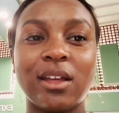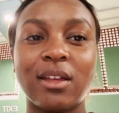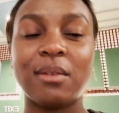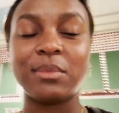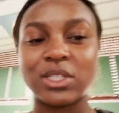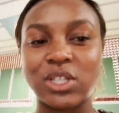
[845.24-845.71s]

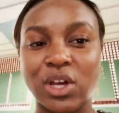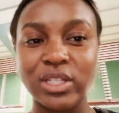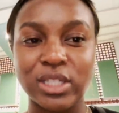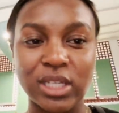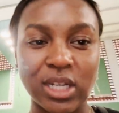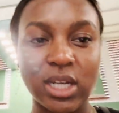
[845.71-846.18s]
I'm
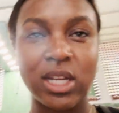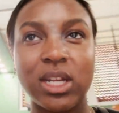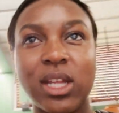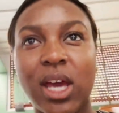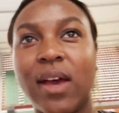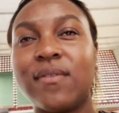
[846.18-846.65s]
exhausted.
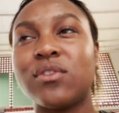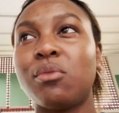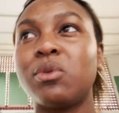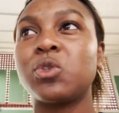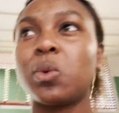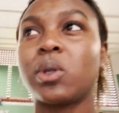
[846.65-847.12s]
I have so
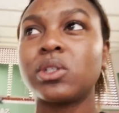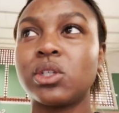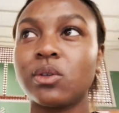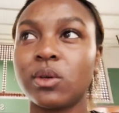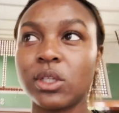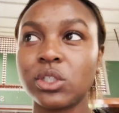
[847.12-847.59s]
much work to
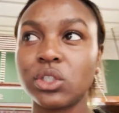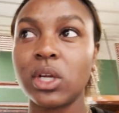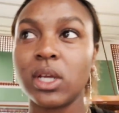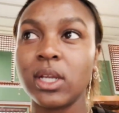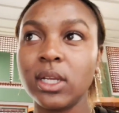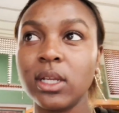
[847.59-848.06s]
do on the
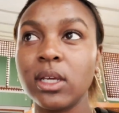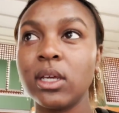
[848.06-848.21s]
train,